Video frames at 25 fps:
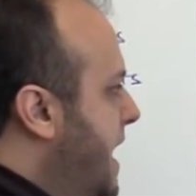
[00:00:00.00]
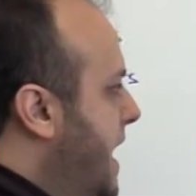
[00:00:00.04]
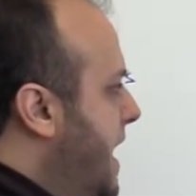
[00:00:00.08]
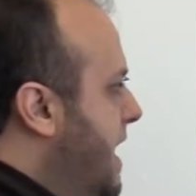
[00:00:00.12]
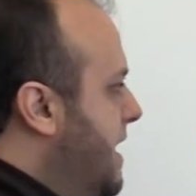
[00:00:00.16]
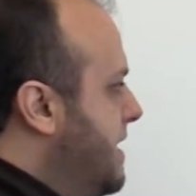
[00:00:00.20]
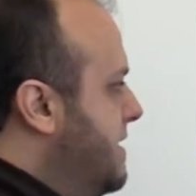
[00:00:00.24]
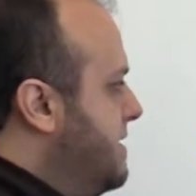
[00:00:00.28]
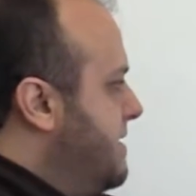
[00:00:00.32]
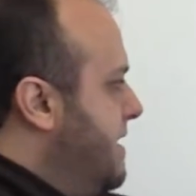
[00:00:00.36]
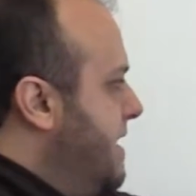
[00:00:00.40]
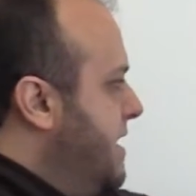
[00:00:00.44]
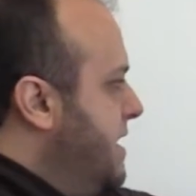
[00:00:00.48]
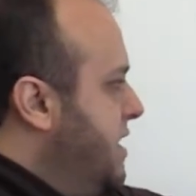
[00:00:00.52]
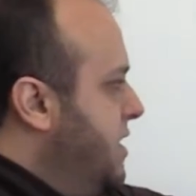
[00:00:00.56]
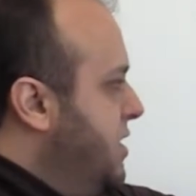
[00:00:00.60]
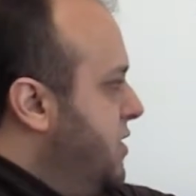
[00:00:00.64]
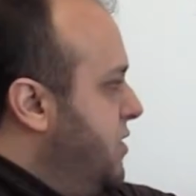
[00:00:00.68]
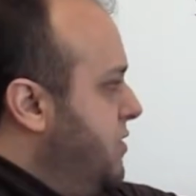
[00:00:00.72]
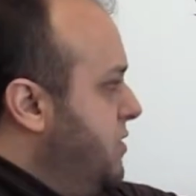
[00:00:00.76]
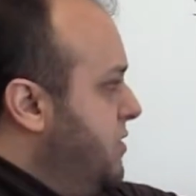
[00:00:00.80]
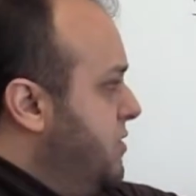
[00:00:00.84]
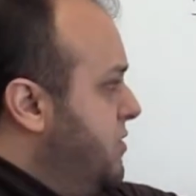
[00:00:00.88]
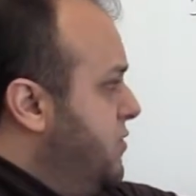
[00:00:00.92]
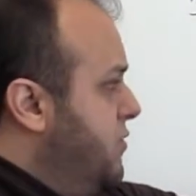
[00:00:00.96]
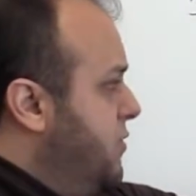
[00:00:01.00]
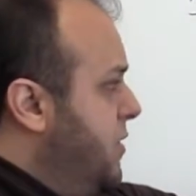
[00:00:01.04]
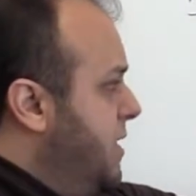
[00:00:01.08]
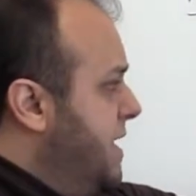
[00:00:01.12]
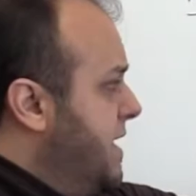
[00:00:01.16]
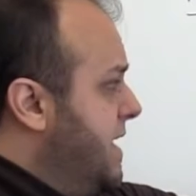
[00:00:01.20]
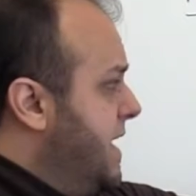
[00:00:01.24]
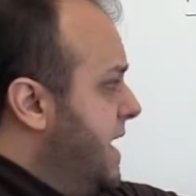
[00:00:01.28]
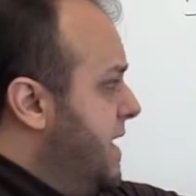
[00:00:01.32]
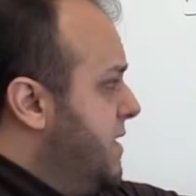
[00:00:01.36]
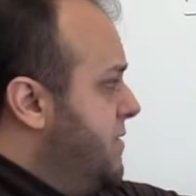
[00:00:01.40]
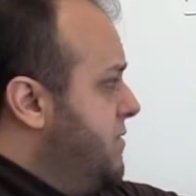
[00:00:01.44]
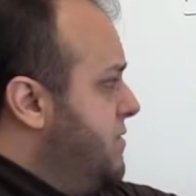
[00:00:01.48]
and taking into
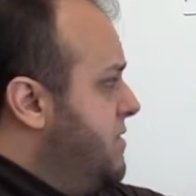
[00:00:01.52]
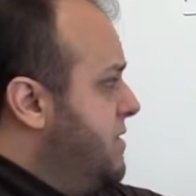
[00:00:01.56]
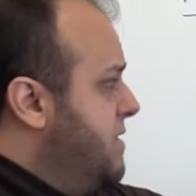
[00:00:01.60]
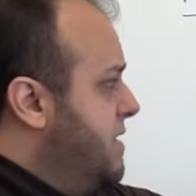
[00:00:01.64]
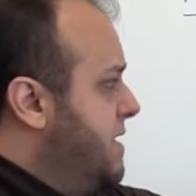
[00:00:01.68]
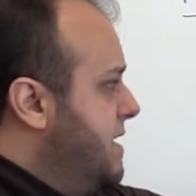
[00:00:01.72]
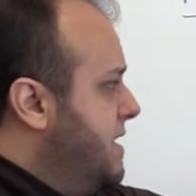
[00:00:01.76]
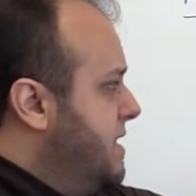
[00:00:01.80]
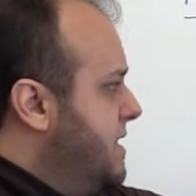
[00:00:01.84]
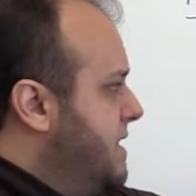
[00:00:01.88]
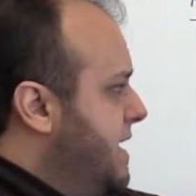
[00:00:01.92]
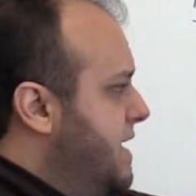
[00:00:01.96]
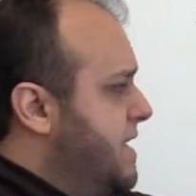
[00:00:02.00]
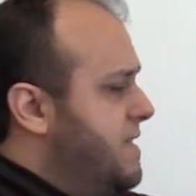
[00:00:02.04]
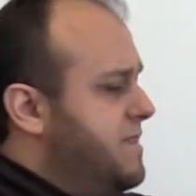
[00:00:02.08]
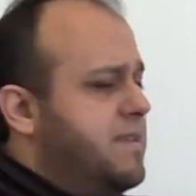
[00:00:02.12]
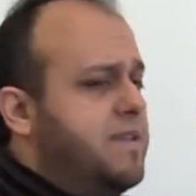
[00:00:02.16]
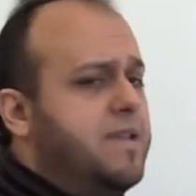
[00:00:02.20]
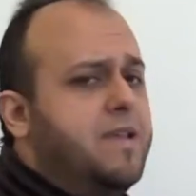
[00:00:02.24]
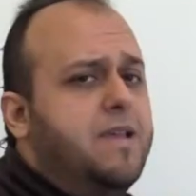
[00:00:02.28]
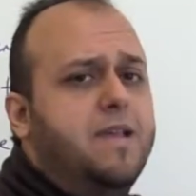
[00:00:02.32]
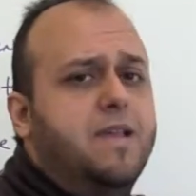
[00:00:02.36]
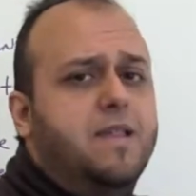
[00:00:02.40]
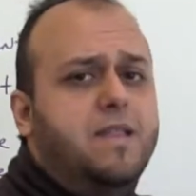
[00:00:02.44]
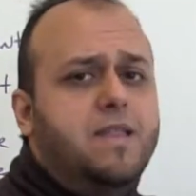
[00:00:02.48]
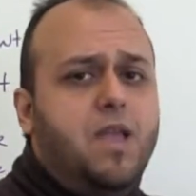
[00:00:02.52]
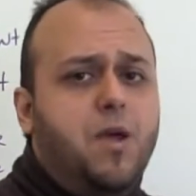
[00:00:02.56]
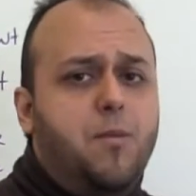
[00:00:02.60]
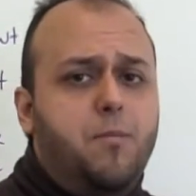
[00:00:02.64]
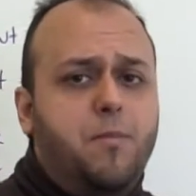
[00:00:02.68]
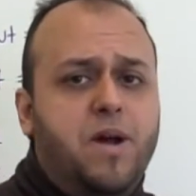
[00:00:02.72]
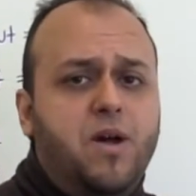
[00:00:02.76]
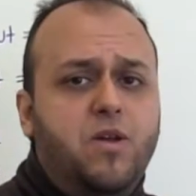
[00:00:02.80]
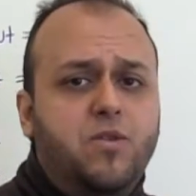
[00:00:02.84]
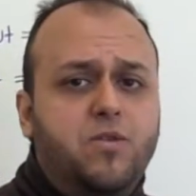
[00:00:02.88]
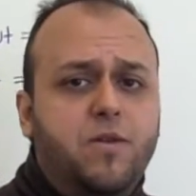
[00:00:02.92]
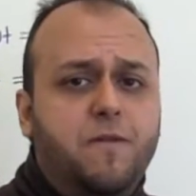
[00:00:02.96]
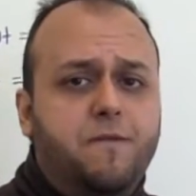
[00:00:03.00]
account that the
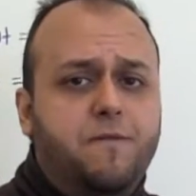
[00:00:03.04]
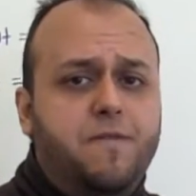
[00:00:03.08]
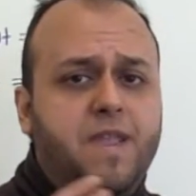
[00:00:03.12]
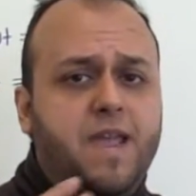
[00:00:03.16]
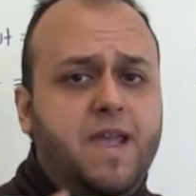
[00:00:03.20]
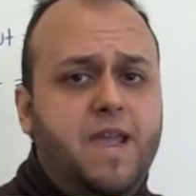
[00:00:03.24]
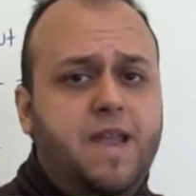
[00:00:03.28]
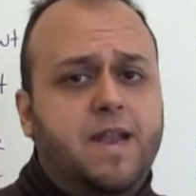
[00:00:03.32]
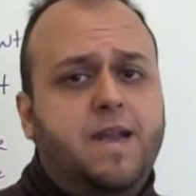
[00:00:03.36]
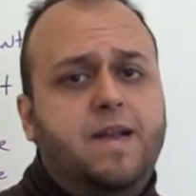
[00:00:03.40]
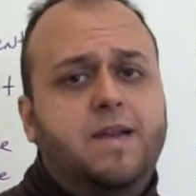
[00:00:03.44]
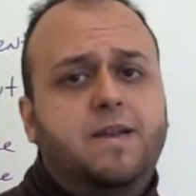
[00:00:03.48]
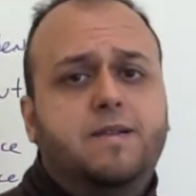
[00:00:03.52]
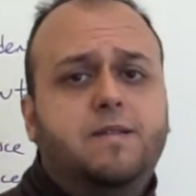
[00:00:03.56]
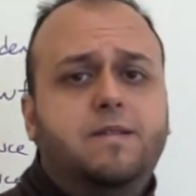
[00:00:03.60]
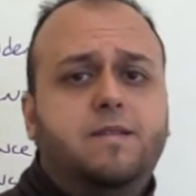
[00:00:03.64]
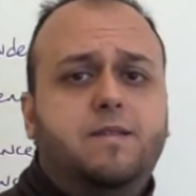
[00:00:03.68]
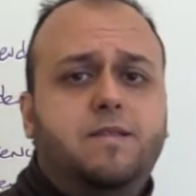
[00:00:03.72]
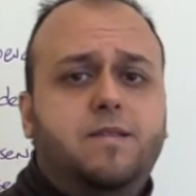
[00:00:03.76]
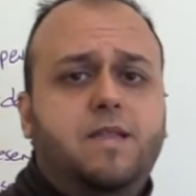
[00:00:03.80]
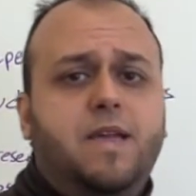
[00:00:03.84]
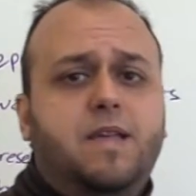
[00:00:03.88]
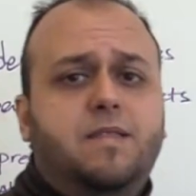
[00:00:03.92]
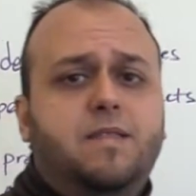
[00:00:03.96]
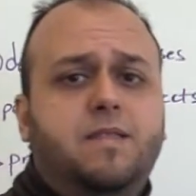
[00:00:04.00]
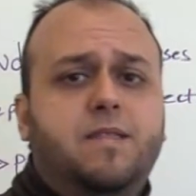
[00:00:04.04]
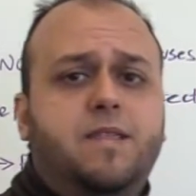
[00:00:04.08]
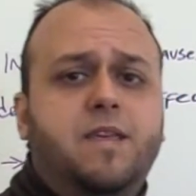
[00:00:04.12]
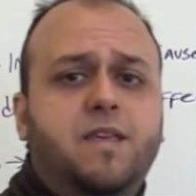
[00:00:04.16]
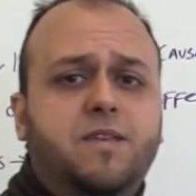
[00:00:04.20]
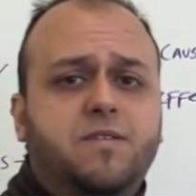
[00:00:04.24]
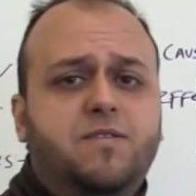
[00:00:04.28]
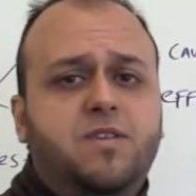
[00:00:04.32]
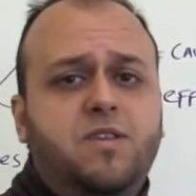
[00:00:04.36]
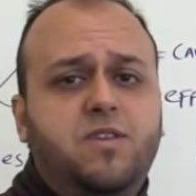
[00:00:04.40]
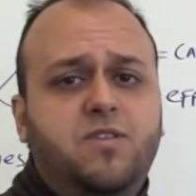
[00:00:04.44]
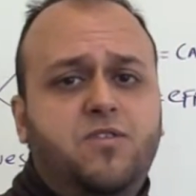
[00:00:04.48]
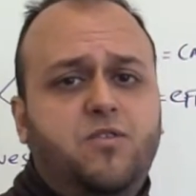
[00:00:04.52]
amount of data that
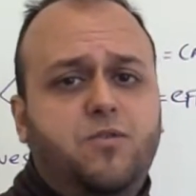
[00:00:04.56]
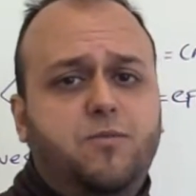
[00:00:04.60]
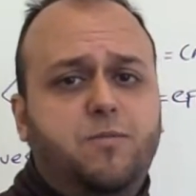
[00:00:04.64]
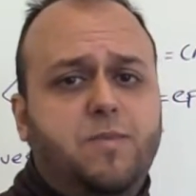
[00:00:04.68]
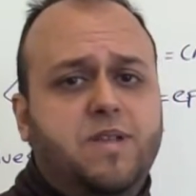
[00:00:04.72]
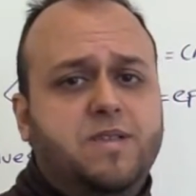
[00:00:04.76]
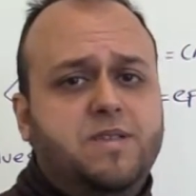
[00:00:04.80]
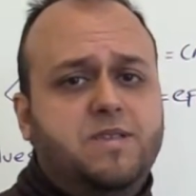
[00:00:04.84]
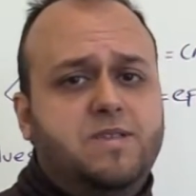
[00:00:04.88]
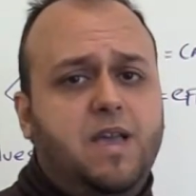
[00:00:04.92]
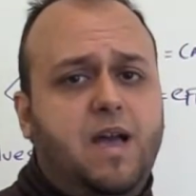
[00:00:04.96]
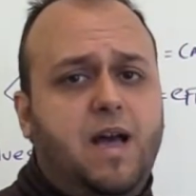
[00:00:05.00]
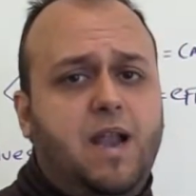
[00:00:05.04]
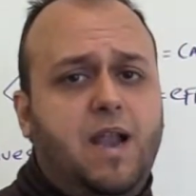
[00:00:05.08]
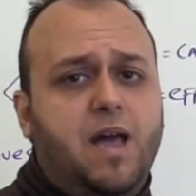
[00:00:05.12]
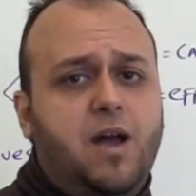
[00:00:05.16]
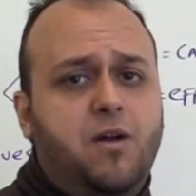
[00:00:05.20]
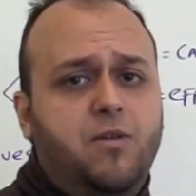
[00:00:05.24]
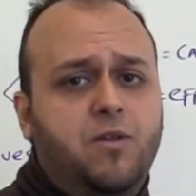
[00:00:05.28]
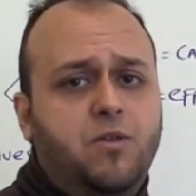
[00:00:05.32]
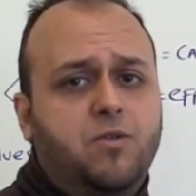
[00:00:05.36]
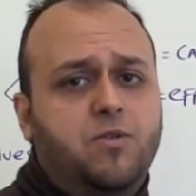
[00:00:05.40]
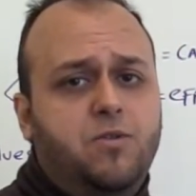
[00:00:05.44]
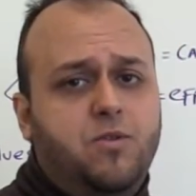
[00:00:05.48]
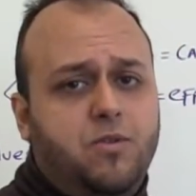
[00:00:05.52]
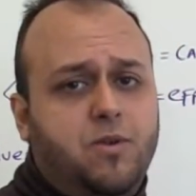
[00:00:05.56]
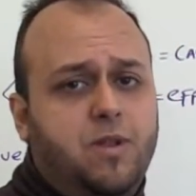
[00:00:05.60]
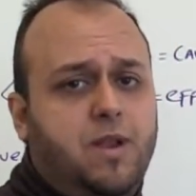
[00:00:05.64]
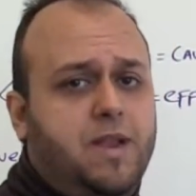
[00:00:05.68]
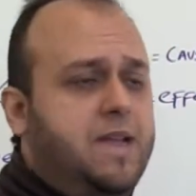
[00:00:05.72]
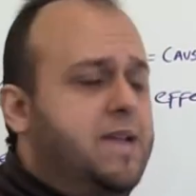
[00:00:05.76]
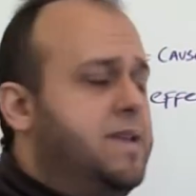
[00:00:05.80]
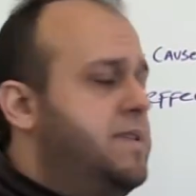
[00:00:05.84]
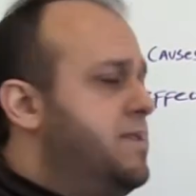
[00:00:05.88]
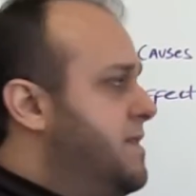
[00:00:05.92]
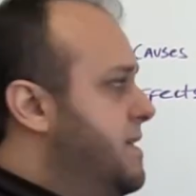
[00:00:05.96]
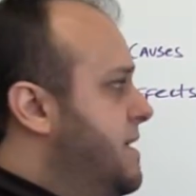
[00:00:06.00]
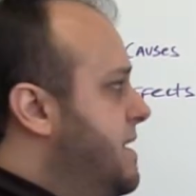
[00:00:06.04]
these instruments allow you to
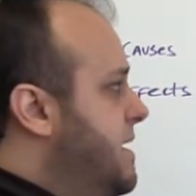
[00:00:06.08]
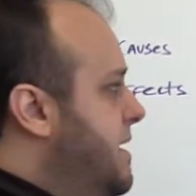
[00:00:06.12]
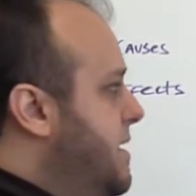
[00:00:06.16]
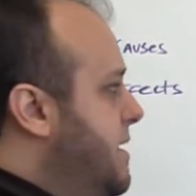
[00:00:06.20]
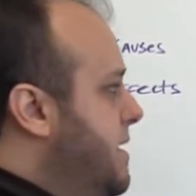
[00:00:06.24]
collect